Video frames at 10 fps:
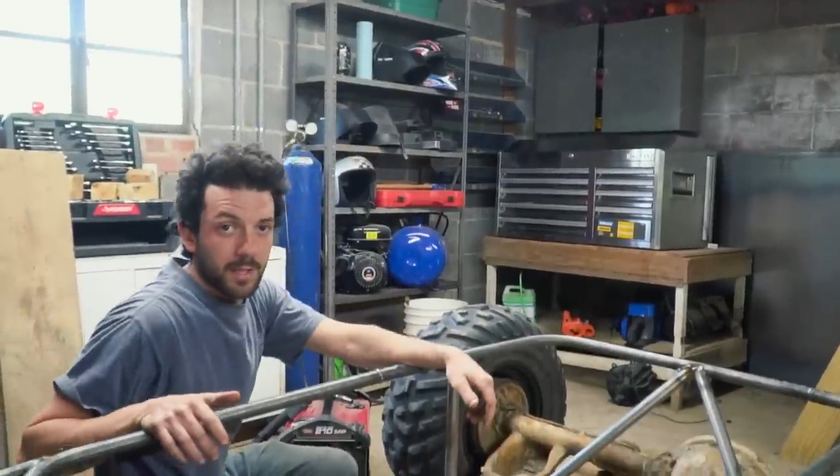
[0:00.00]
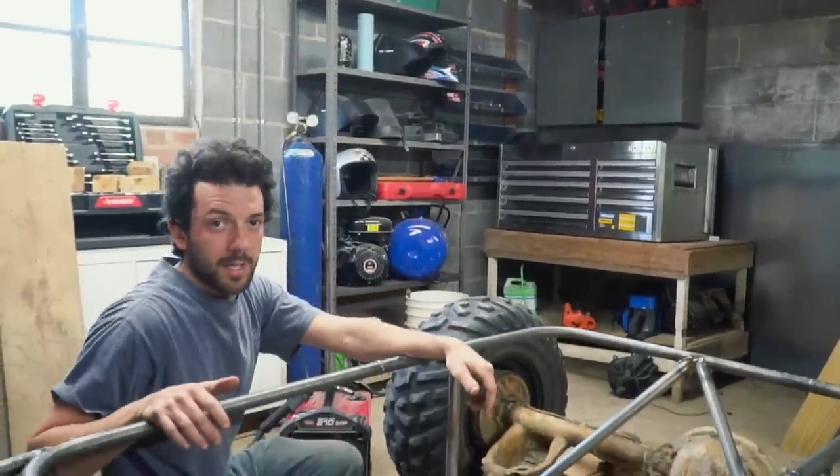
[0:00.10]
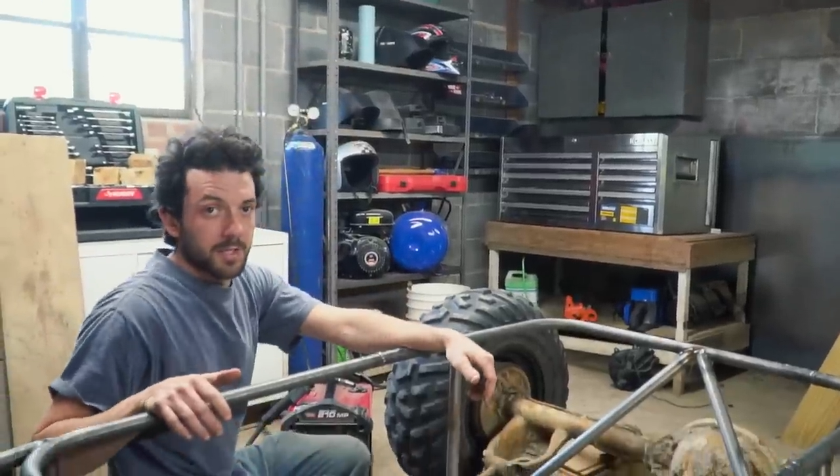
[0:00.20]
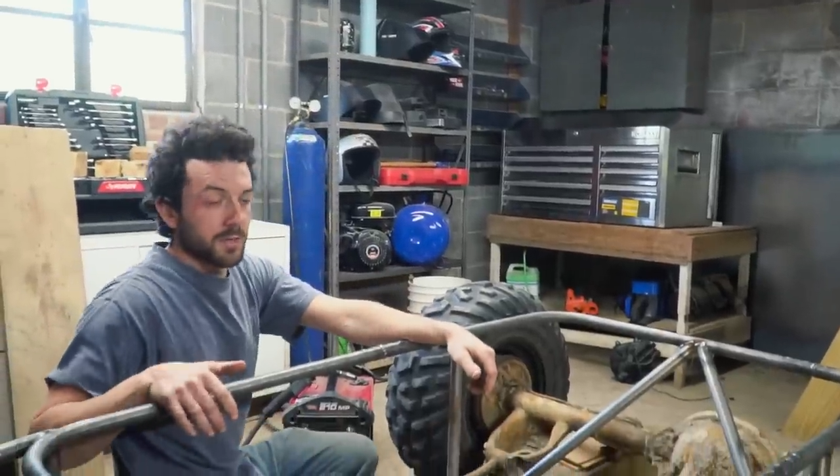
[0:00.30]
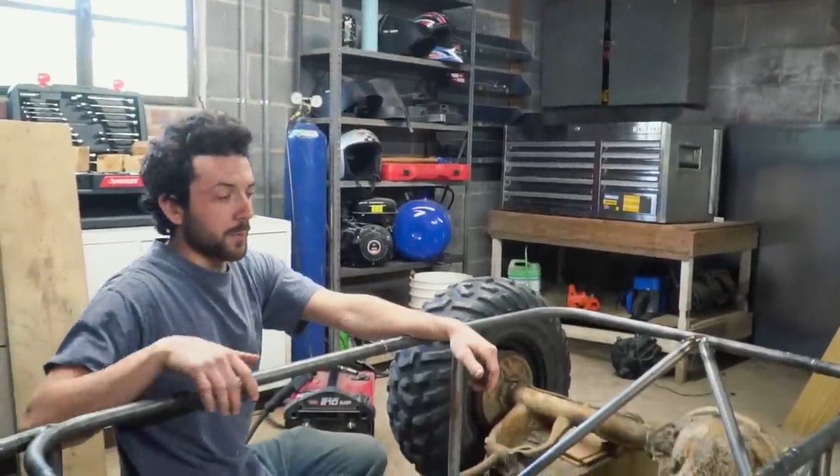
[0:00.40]

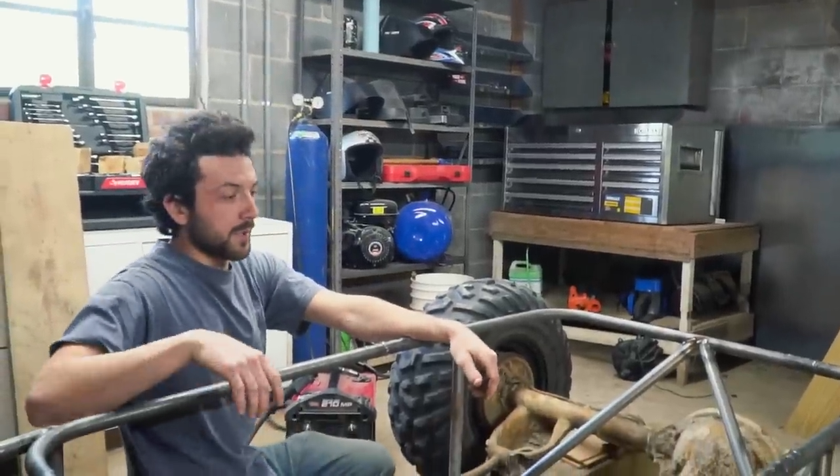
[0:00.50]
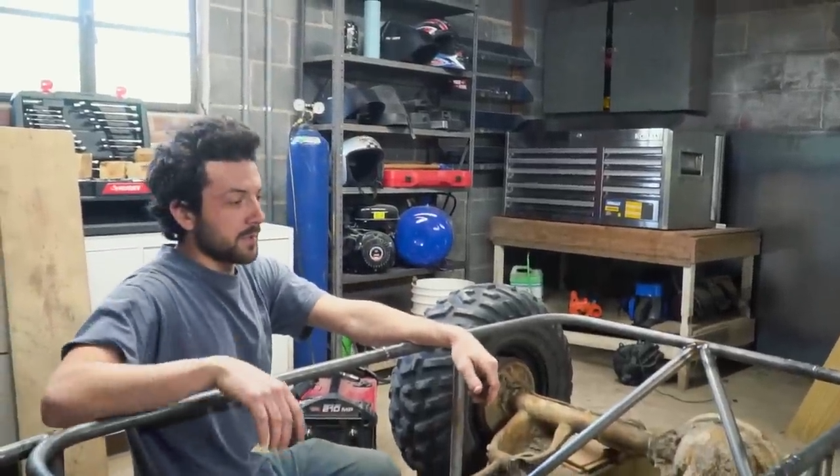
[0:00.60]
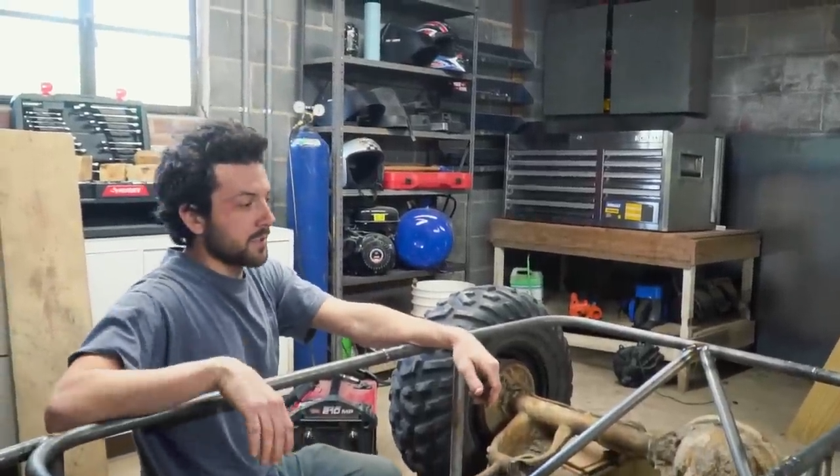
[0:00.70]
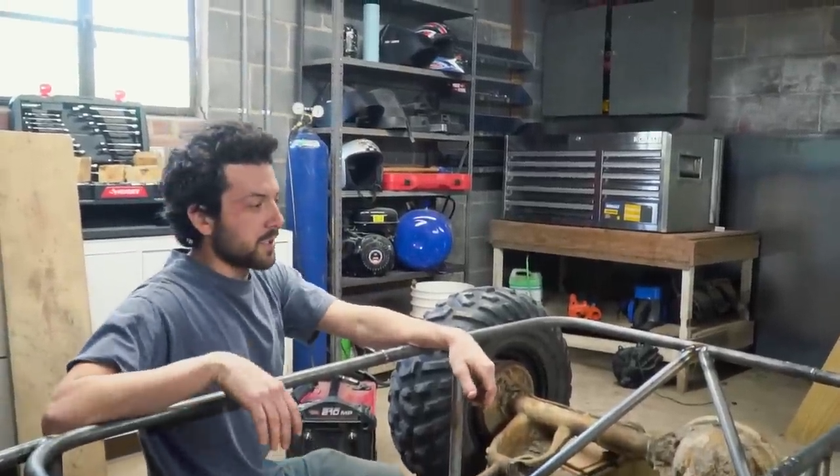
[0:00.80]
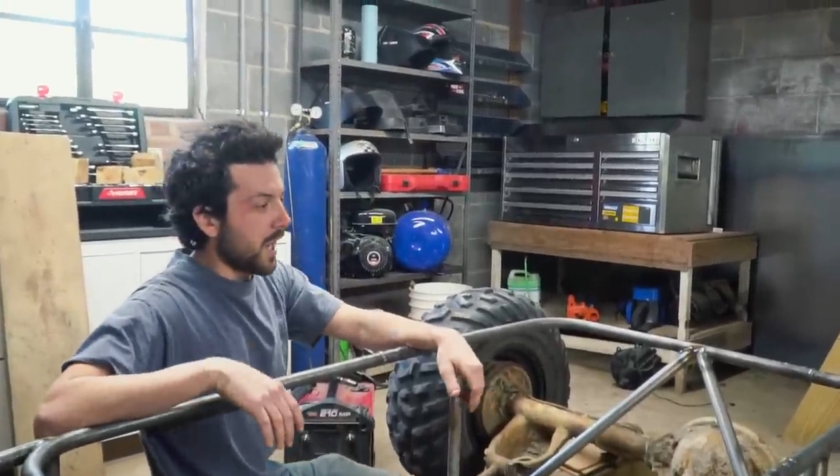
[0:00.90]
nice springs
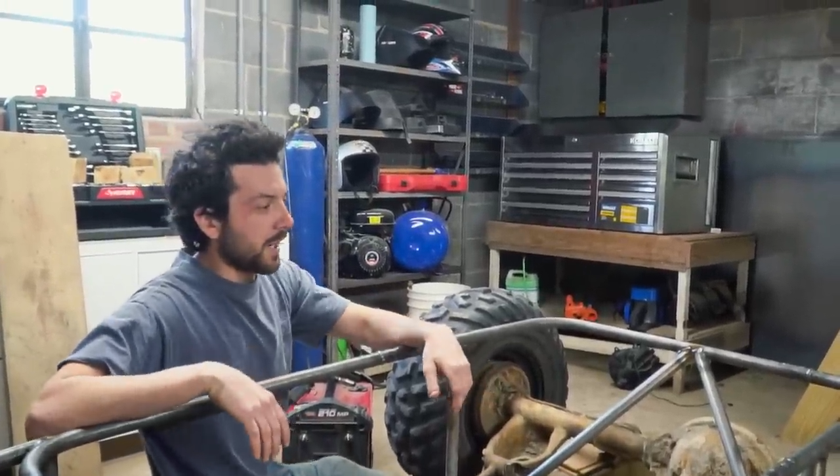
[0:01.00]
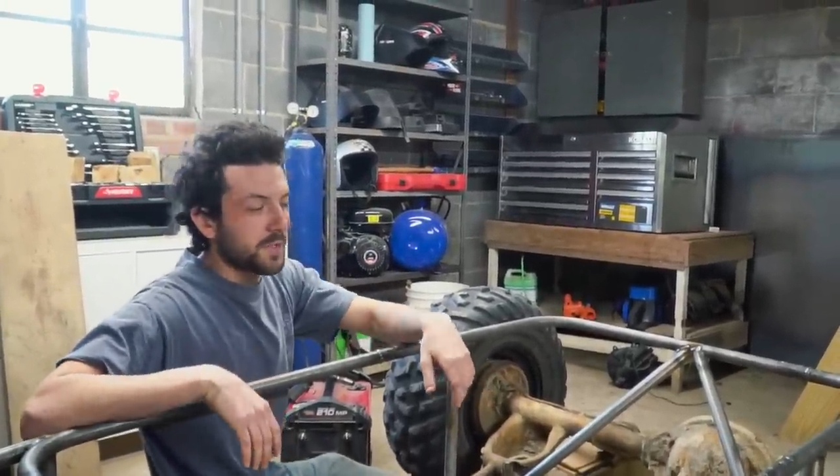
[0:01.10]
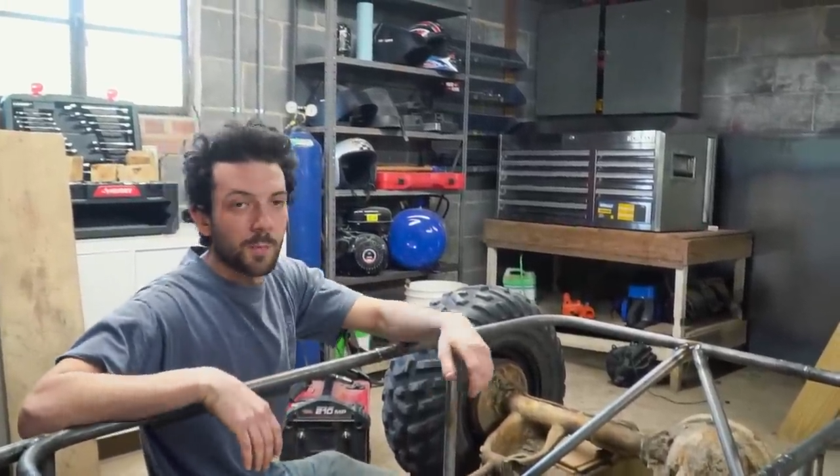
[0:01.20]
and shocks.